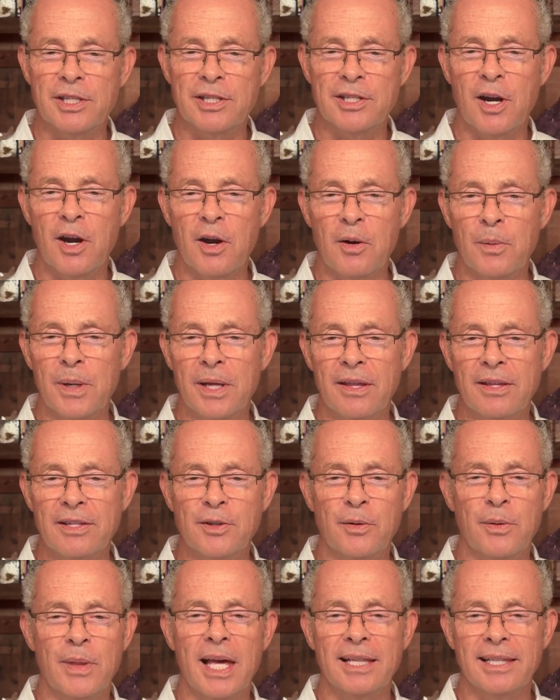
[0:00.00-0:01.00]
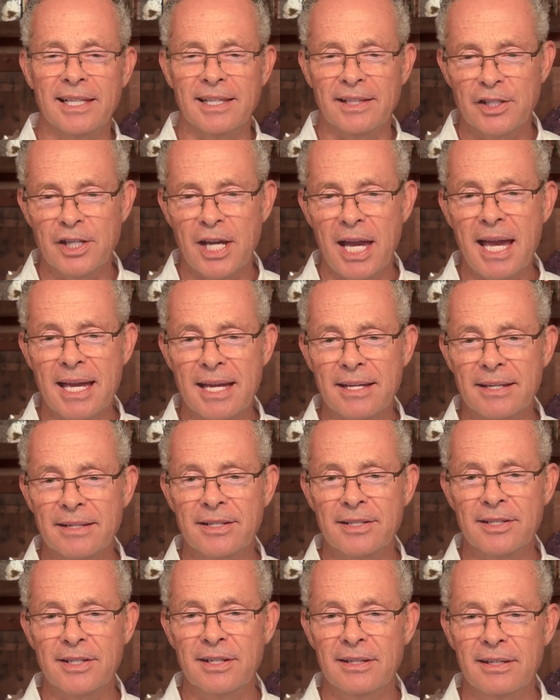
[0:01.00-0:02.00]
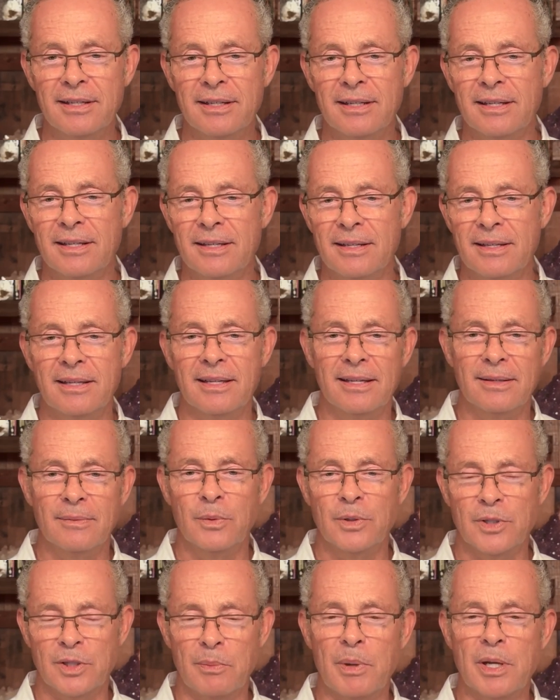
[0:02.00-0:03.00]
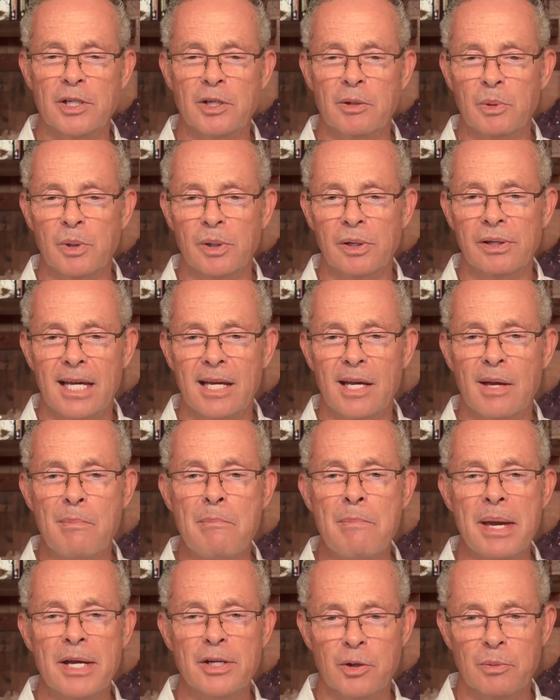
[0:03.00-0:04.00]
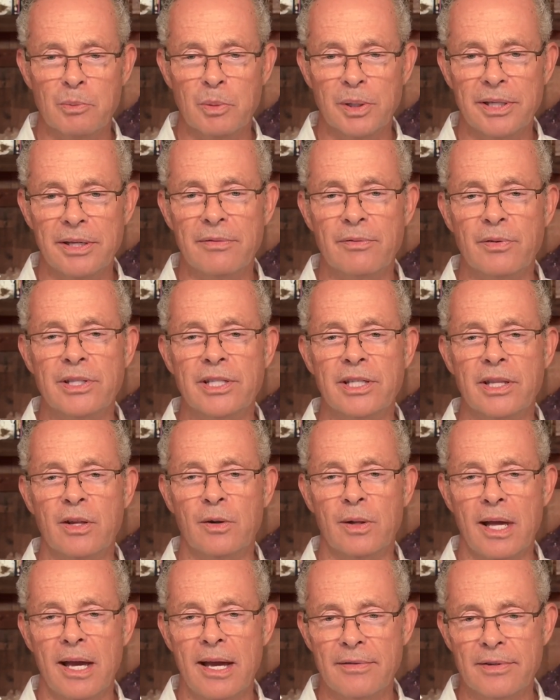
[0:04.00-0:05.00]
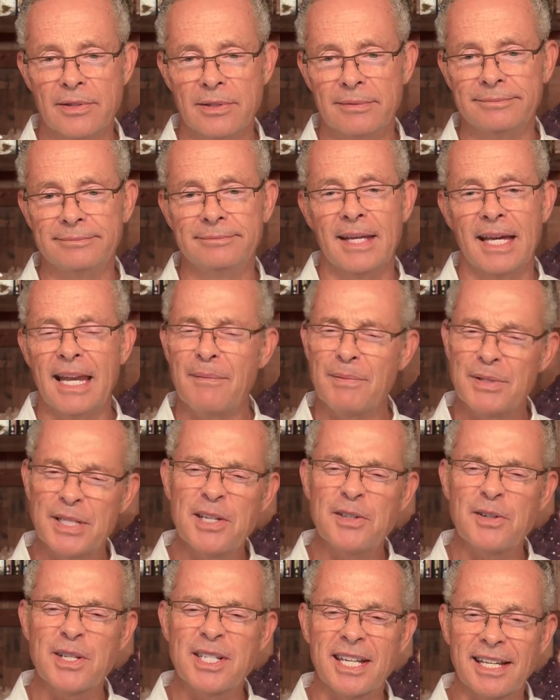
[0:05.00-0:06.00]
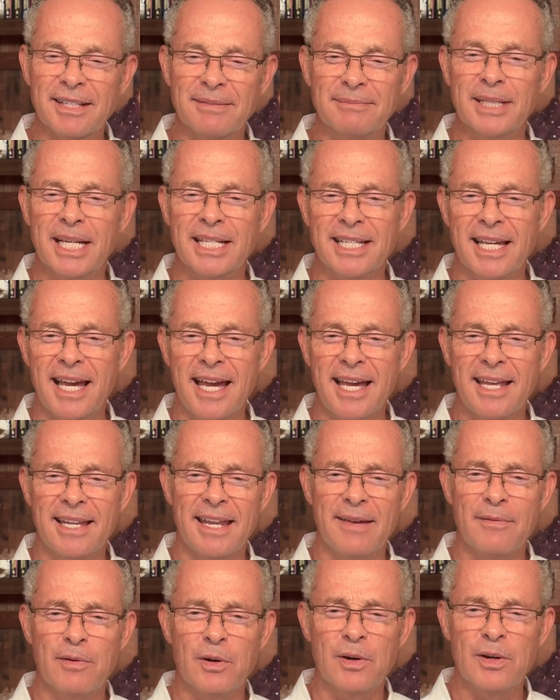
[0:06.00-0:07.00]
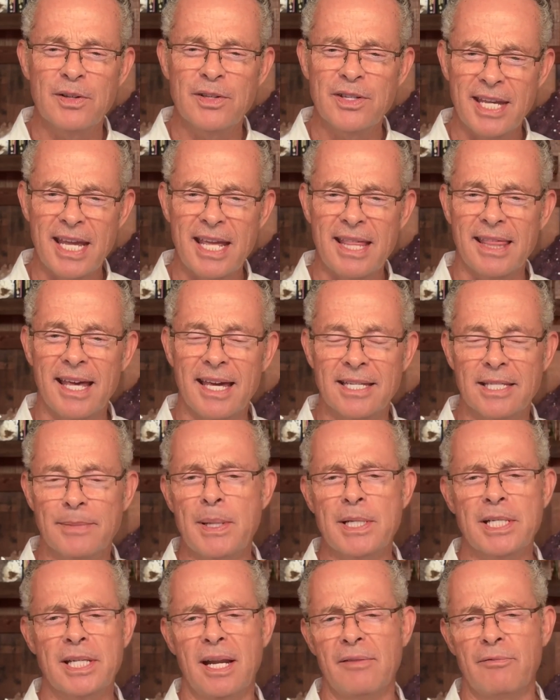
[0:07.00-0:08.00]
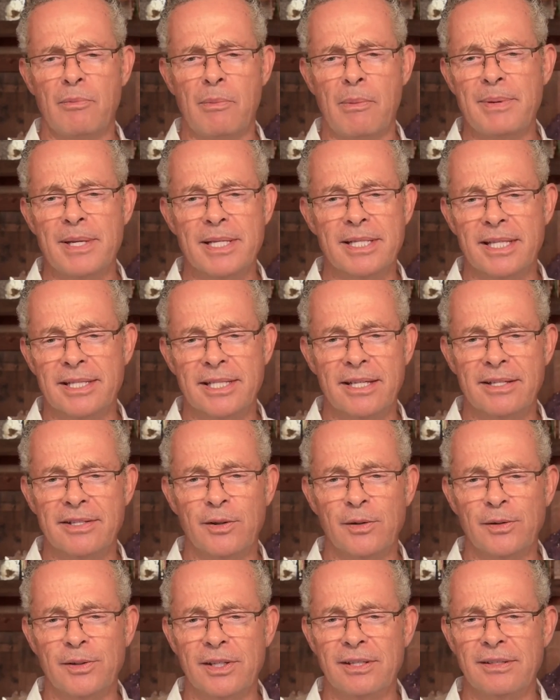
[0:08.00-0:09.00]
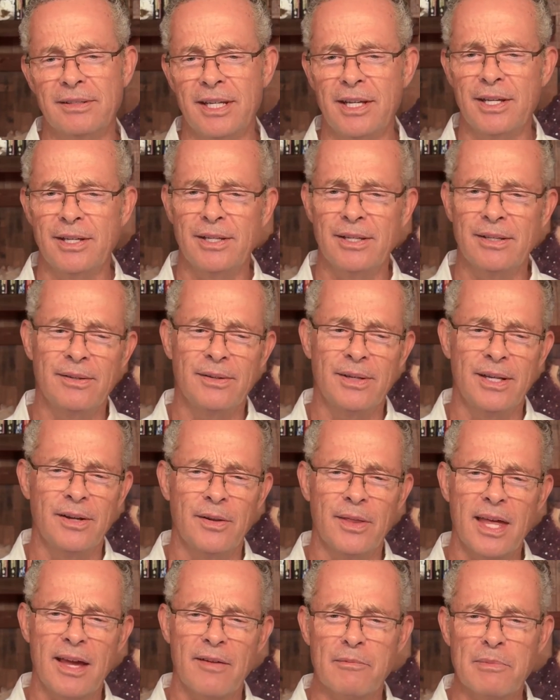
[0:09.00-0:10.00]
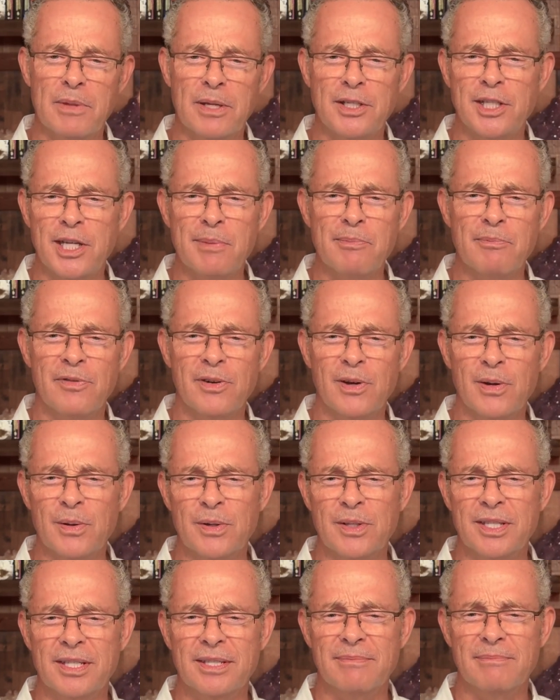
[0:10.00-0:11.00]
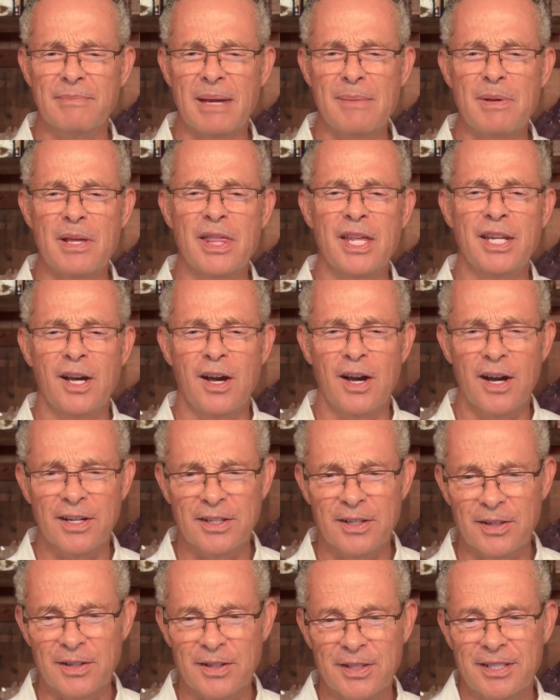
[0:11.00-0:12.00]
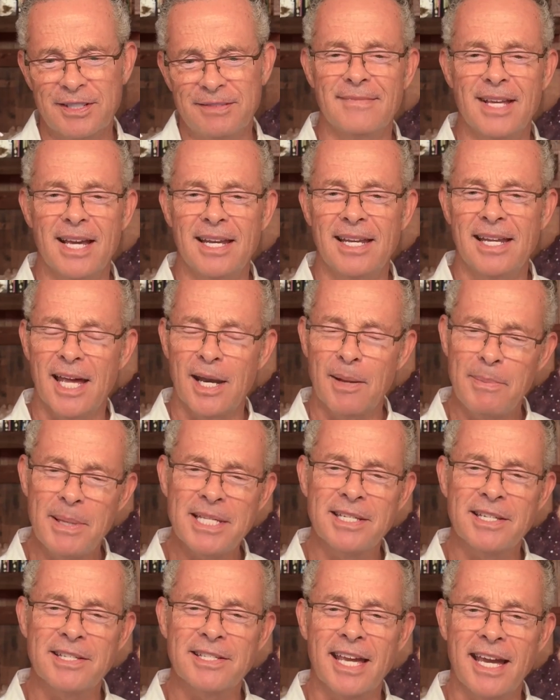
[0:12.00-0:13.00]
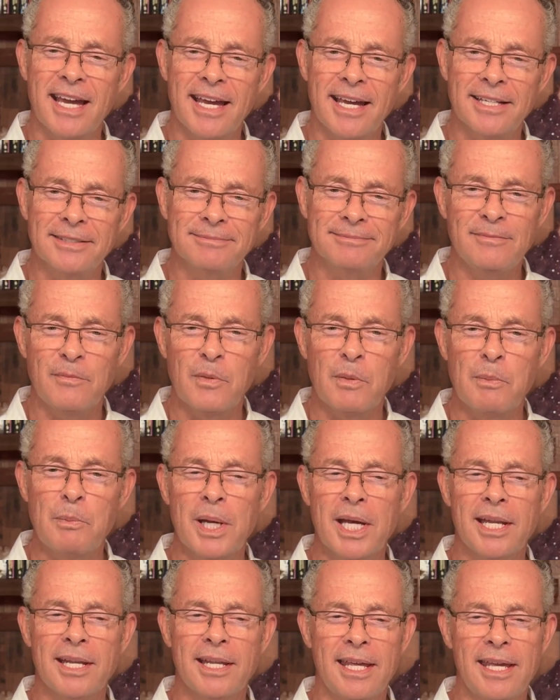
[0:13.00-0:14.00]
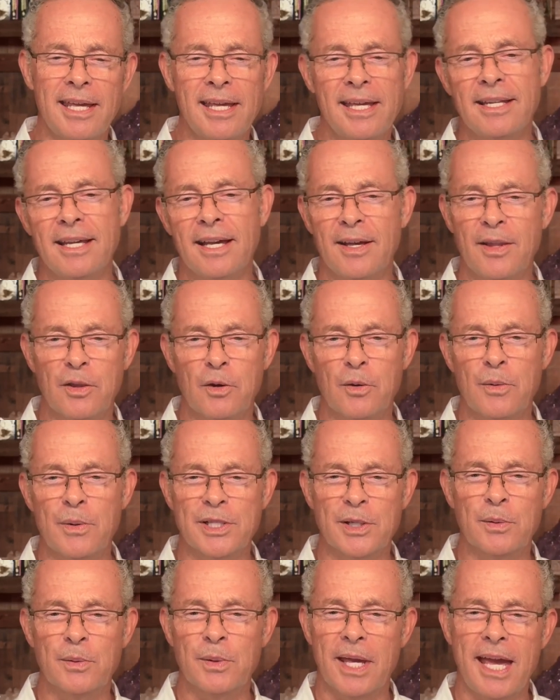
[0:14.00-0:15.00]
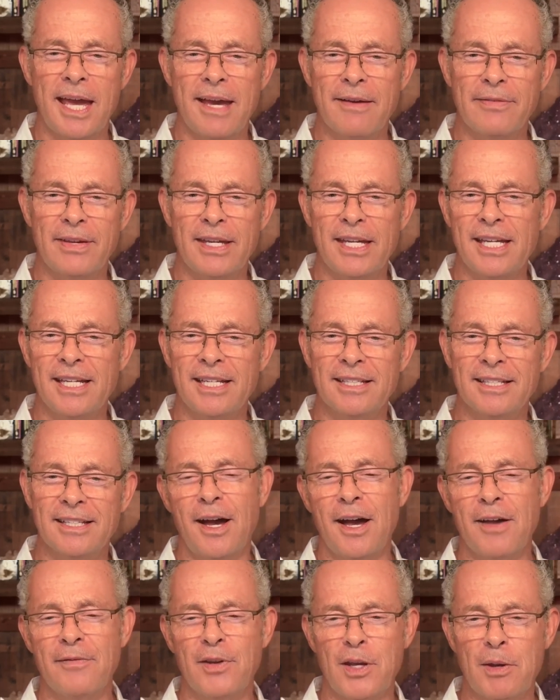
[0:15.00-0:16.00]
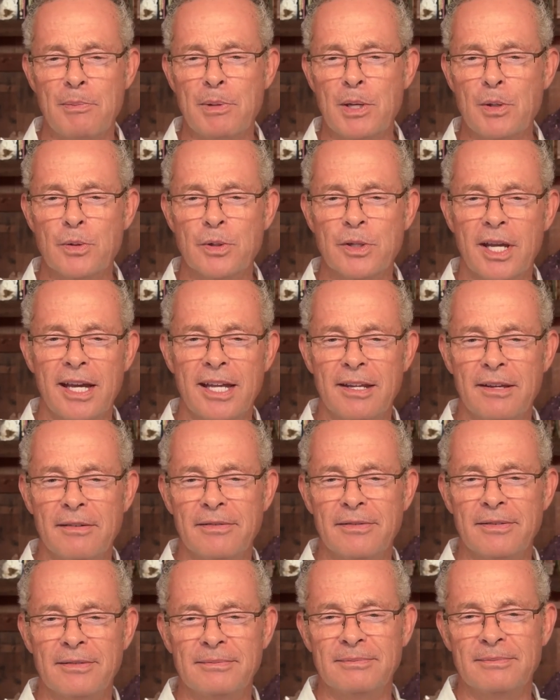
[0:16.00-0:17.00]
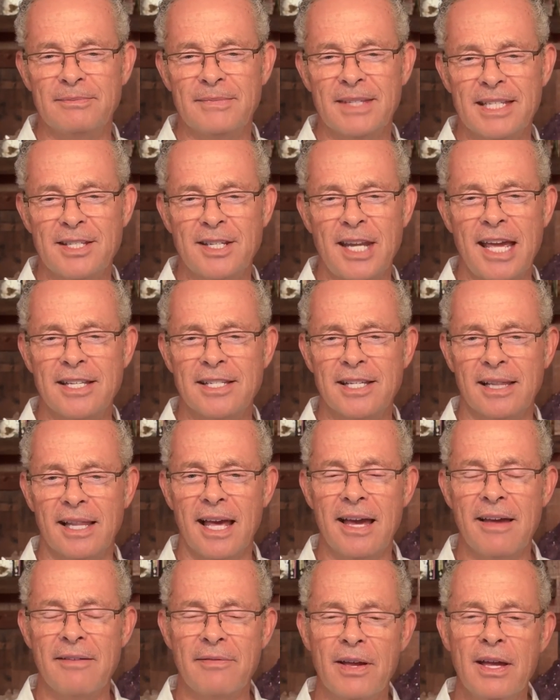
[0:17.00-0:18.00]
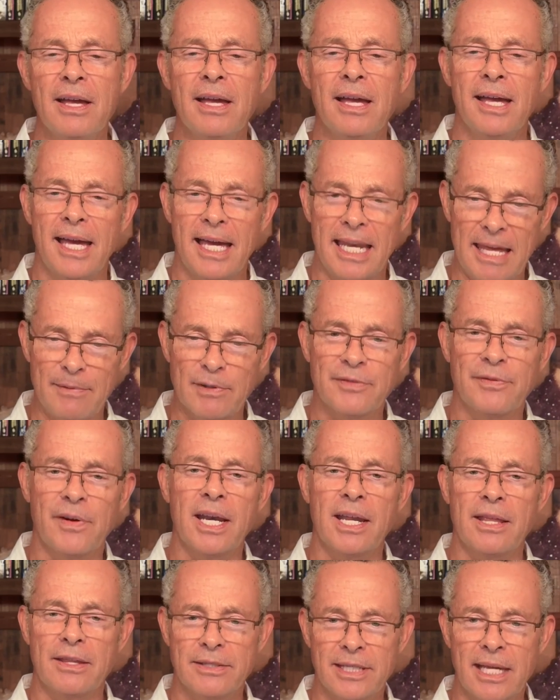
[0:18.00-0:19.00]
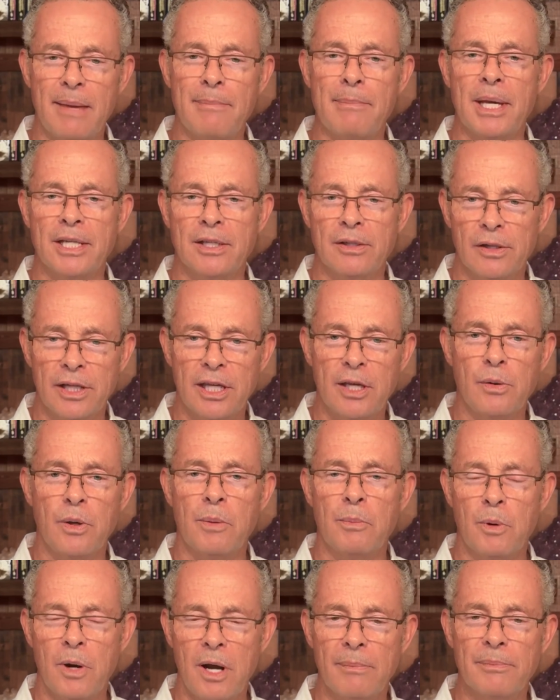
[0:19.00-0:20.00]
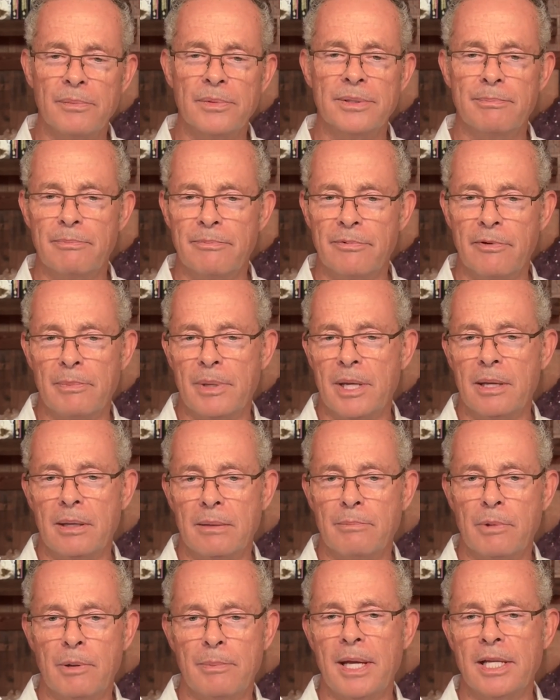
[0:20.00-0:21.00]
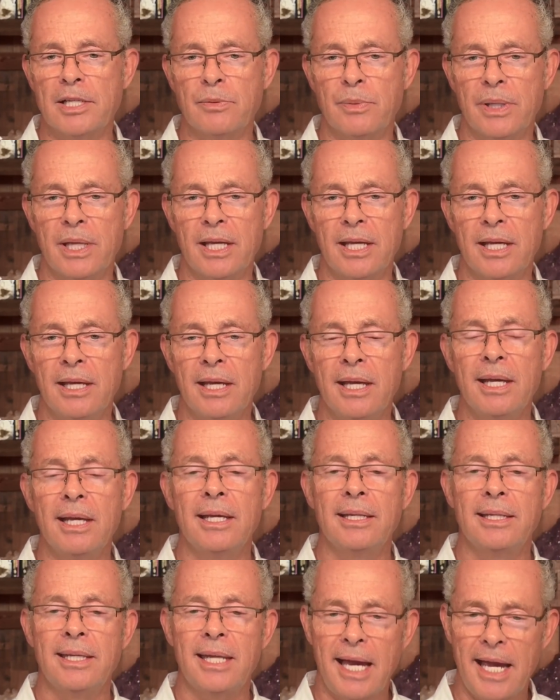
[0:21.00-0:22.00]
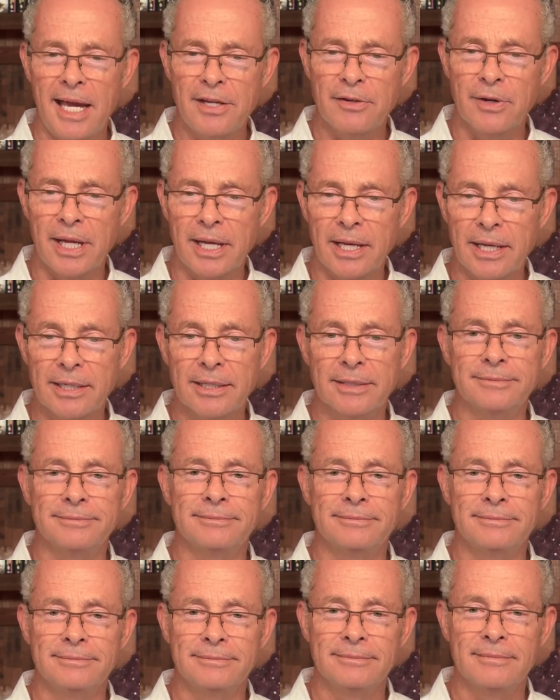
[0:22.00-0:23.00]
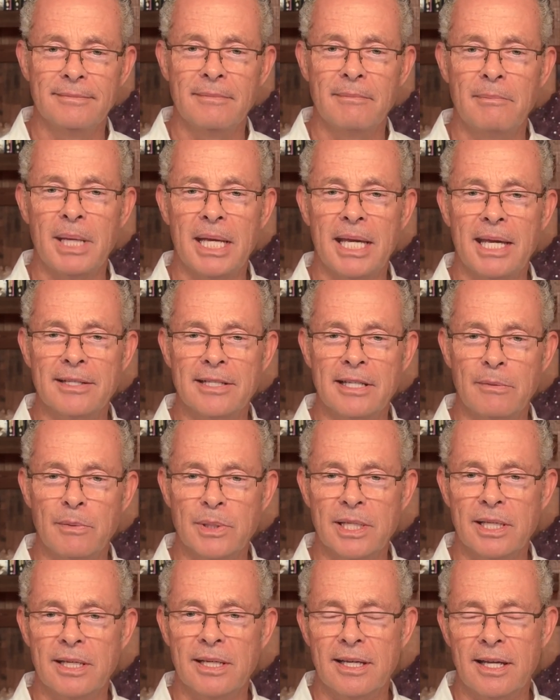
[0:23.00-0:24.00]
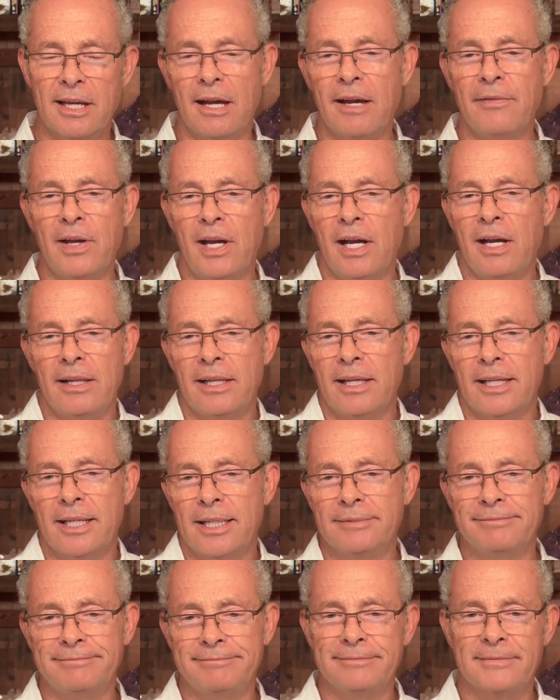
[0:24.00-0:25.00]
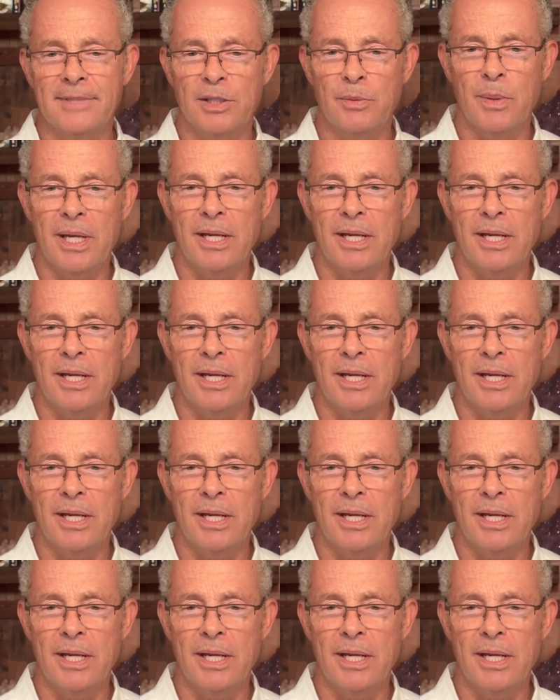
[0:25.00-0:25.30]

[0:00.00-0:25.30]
to start with. So that little change was a measurable difference in their lives. And that was interesting because I had never seen that, especially not from a business consultant. You hear that from the gym folks, maybe the doctors, not a business guy. But he'd gone through his own caffeine, coffee abuse kind of stage in life, and he was finding the same mental acuity problems from being perpetually dehydrated because he was a coffeeholic. That's the way